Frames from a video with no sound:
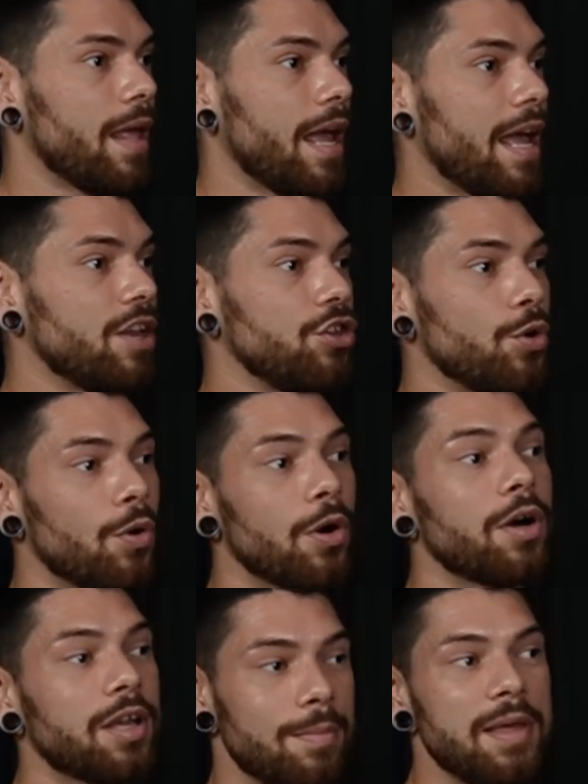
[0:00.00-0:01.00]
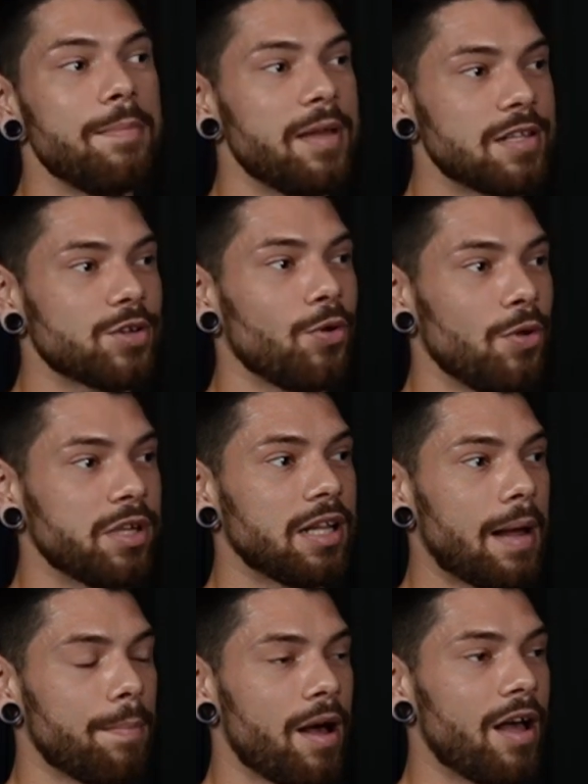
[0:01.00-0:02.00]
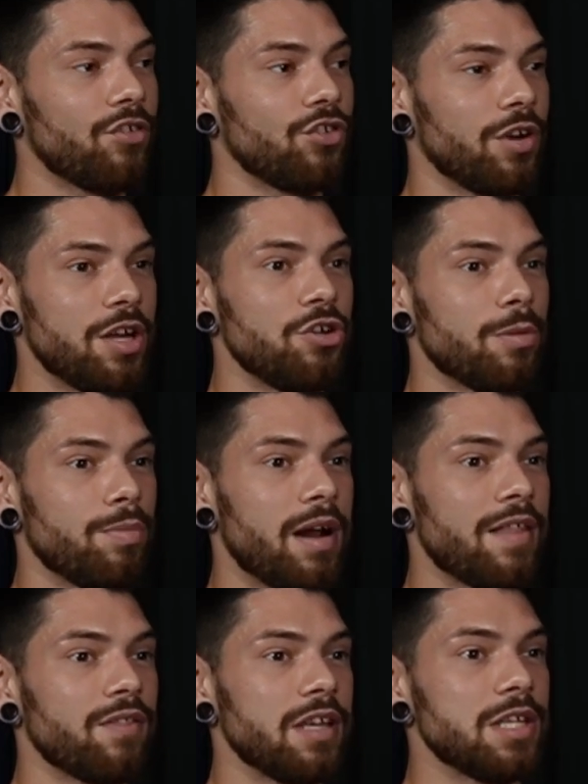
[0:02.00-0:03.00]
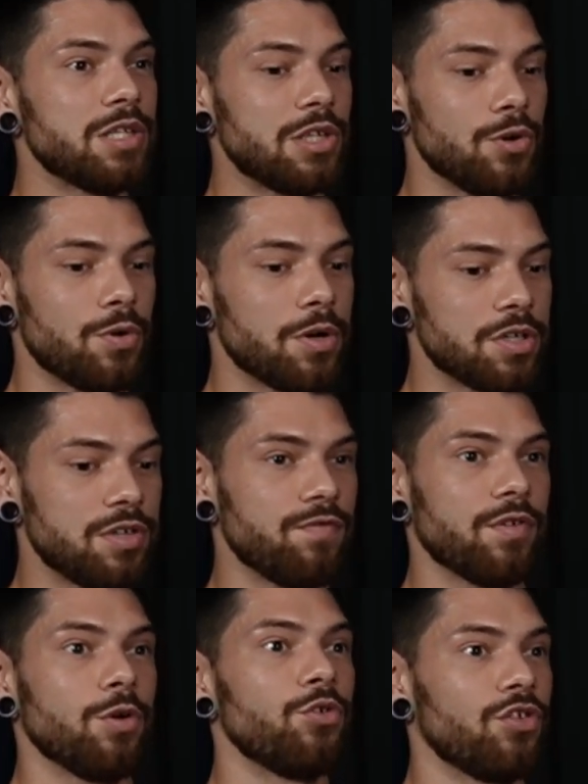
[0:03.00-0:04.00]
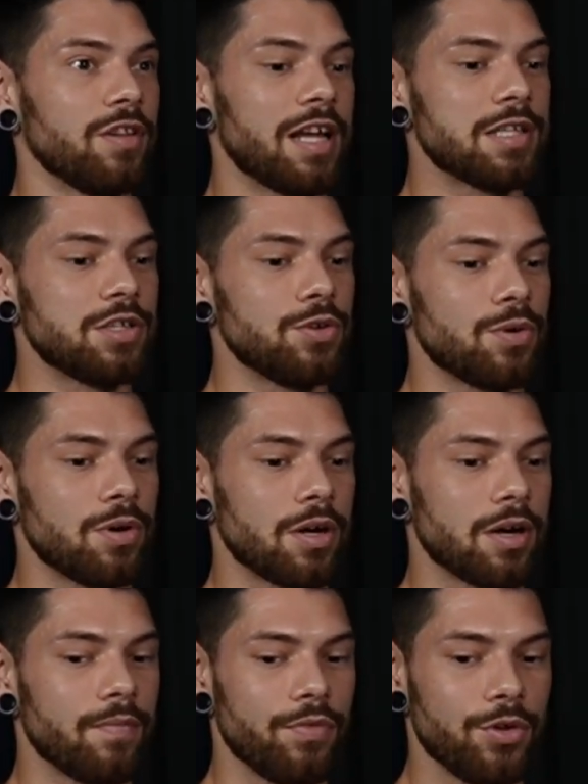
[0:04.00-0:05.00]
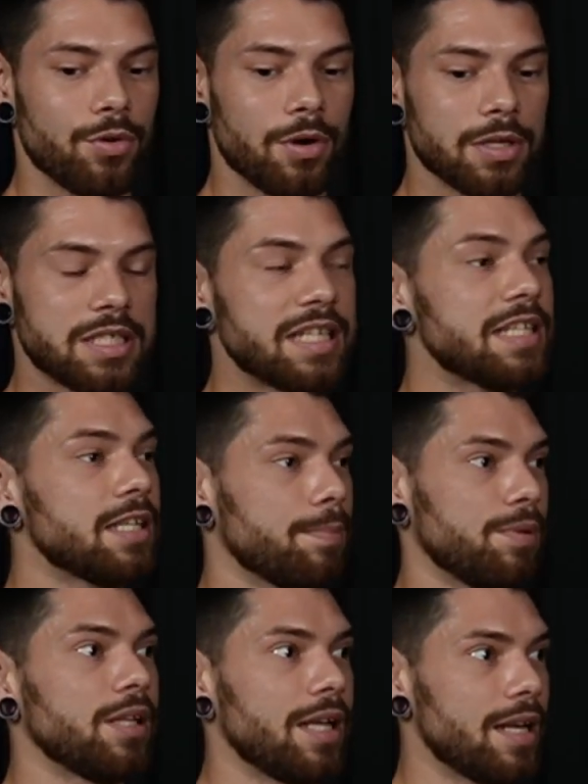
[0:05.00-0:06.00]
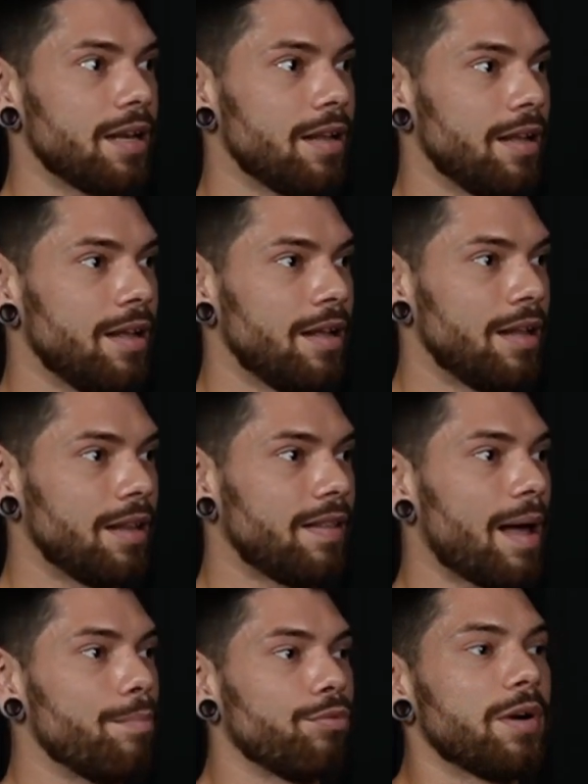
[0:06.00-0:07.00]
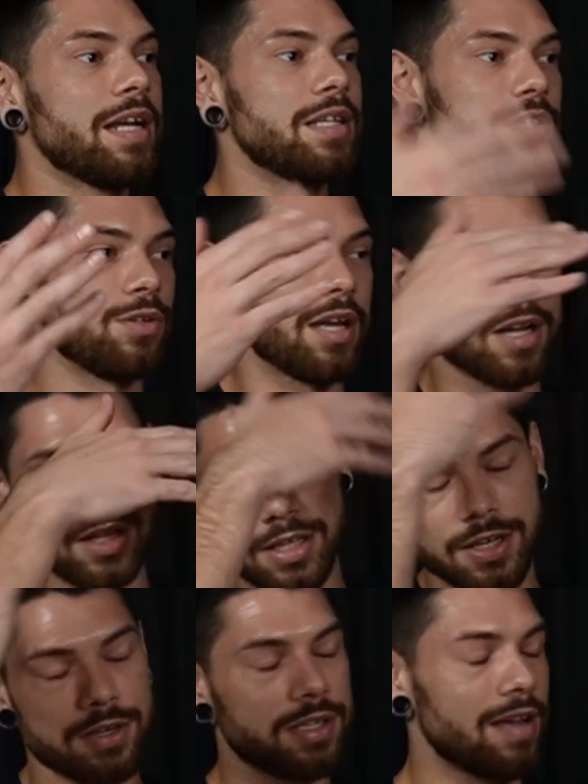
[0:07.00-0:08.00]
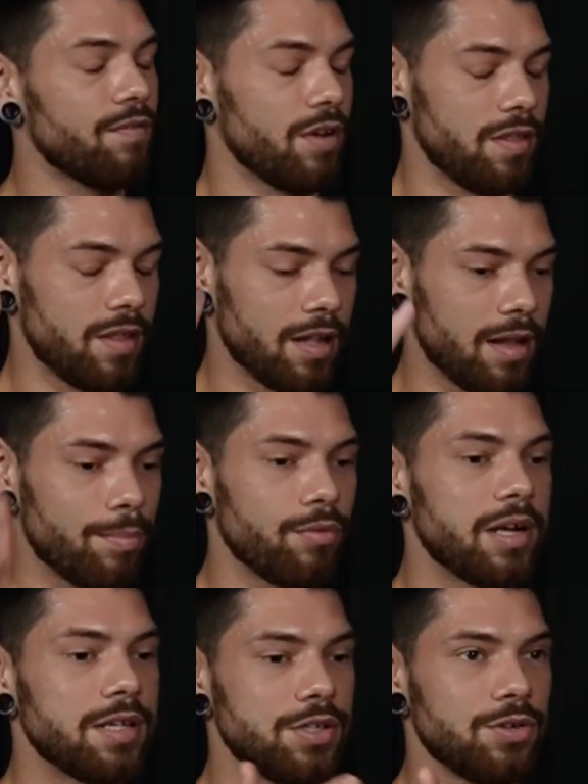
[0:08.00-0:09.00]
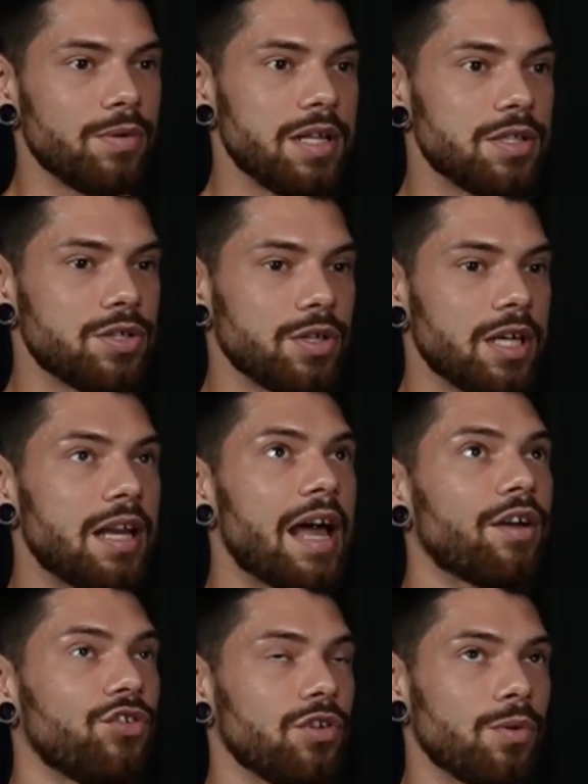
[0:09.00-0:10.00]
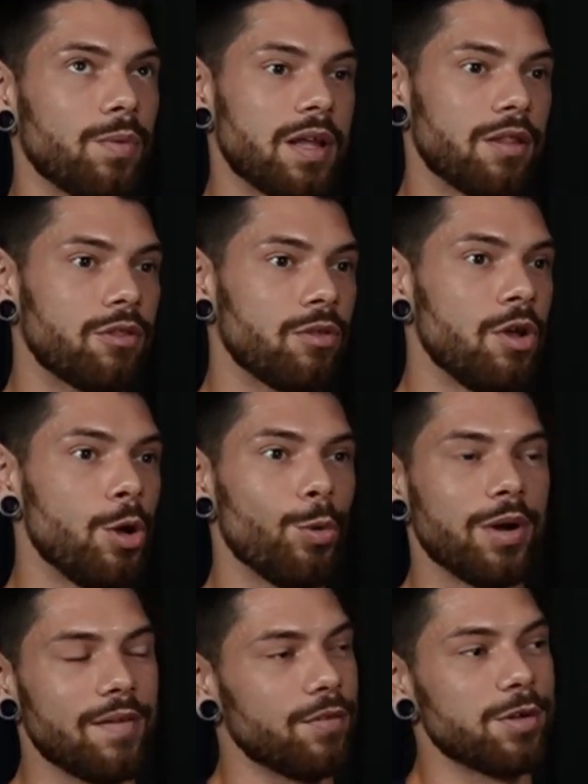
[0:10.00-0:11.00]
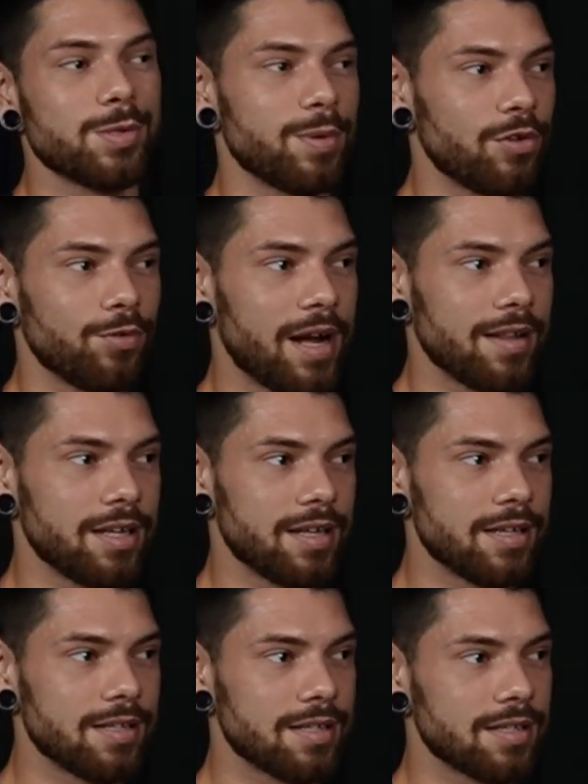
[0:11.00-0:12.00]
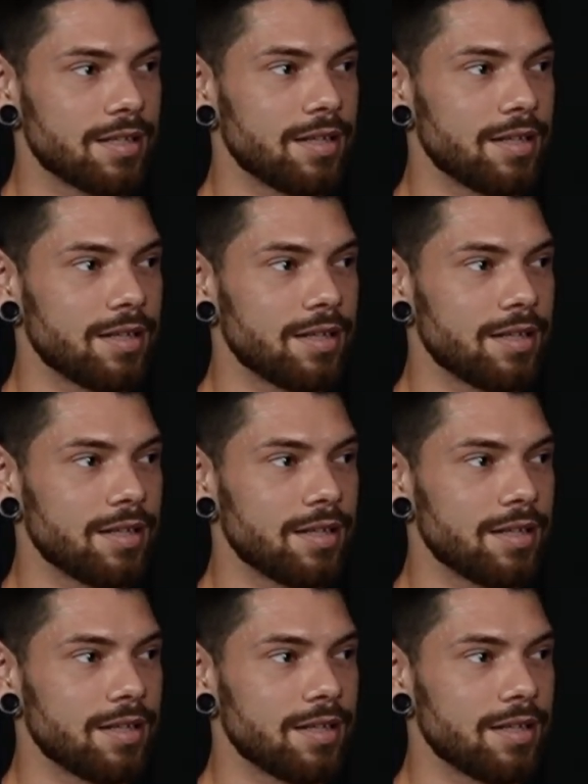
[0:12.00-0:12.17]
And your commitment to holding that posture in your breath is your devotion. That's your discipline. That brings you, that clears everything, that brings you into connection with whatever your spirituality is.